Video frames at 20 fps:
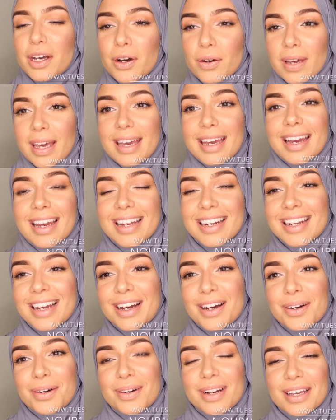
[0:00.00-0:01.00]
Okay, and
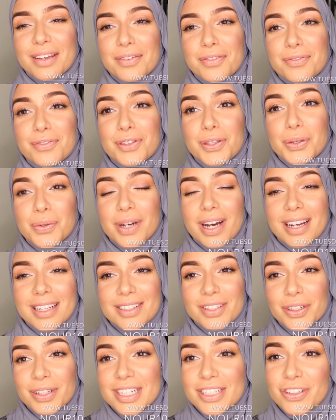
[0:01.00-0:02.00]
now if you
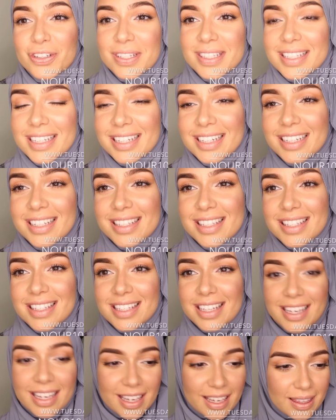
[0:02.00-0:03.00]
guys are interested in
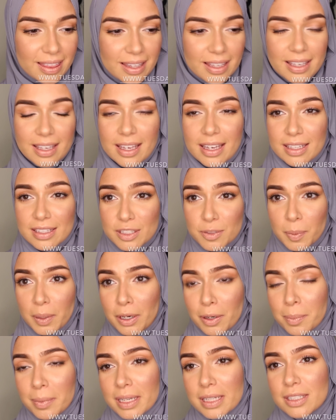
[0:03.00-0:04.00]
seeing the
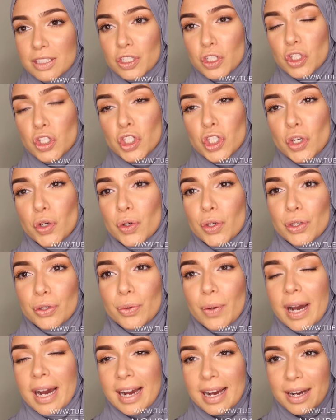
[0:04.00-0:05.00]
experiment to show
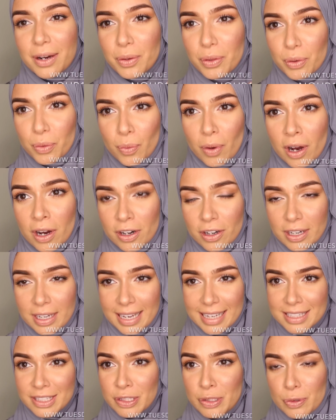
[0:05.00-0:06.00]
you how the water
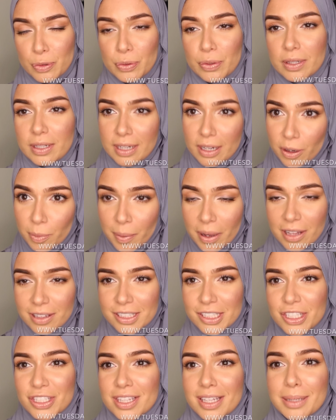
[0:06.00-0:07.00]
gets through the nail
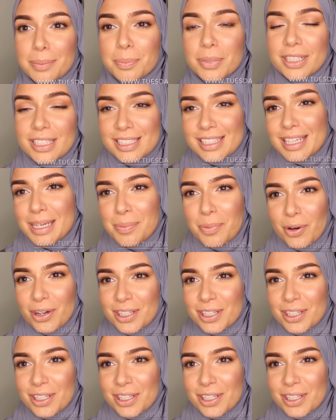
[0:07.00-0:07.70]
polish, then please keep